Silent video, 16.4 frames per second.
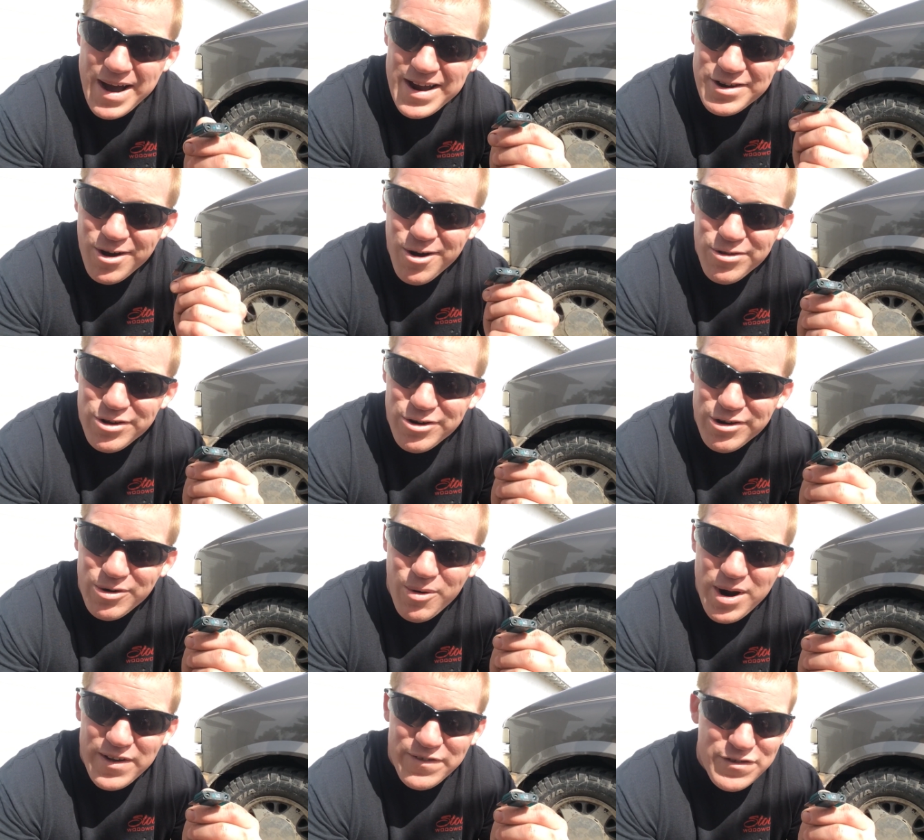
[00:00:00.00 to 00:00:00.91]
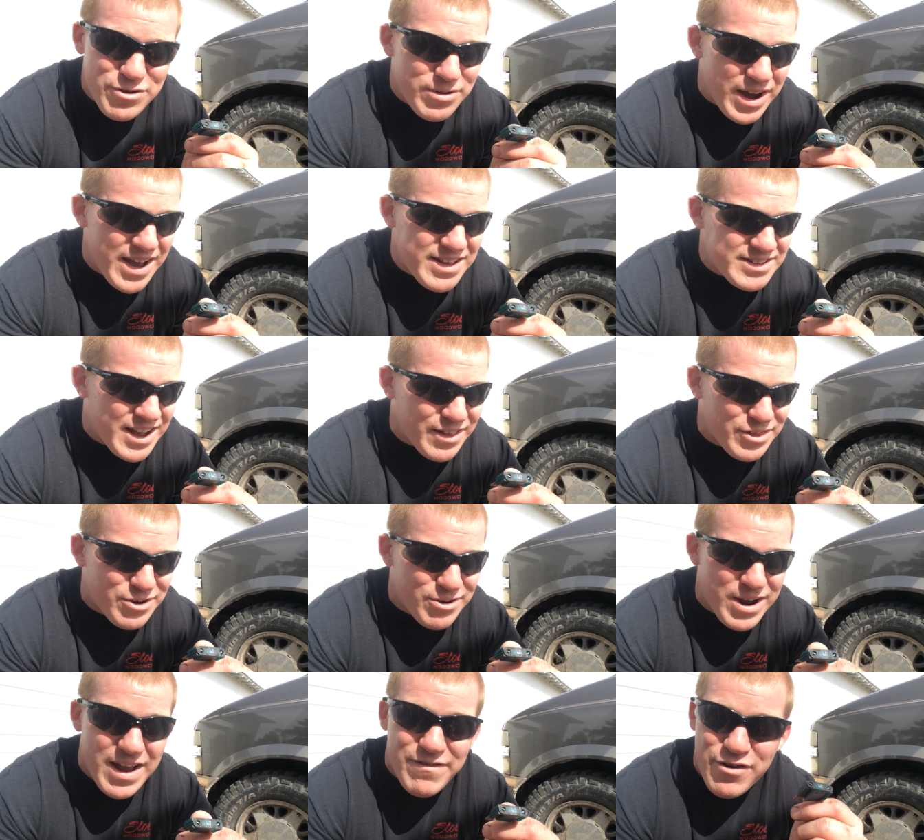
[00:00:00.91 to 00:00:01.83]
I know there are quite a few guys out
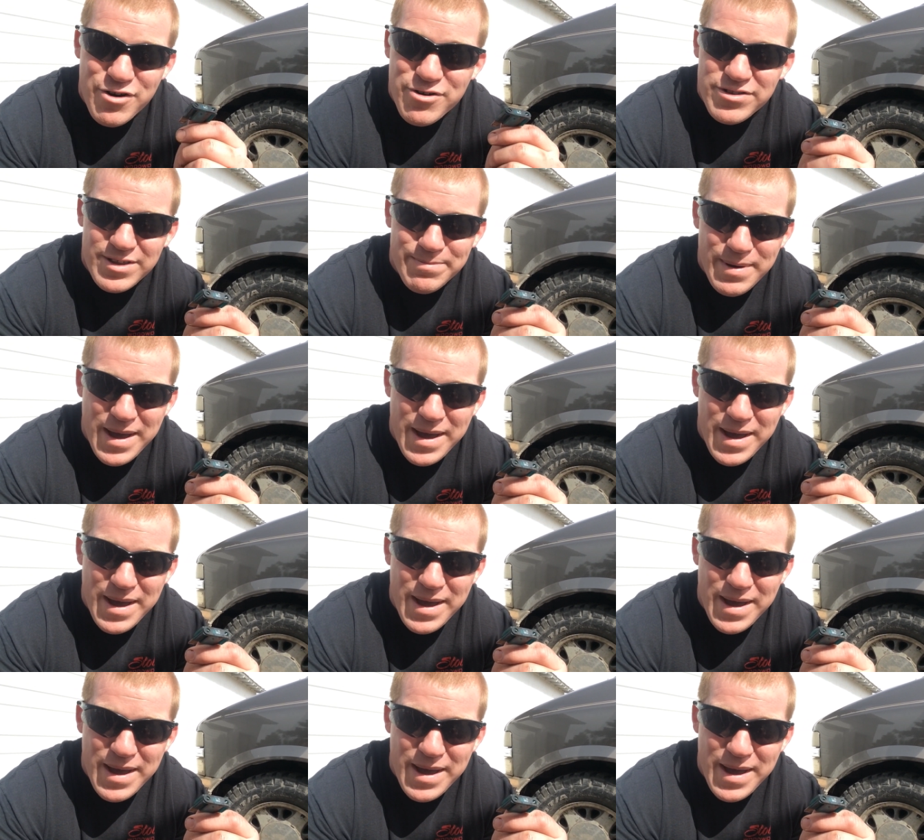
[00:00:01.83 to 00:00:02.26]
there I've heard in the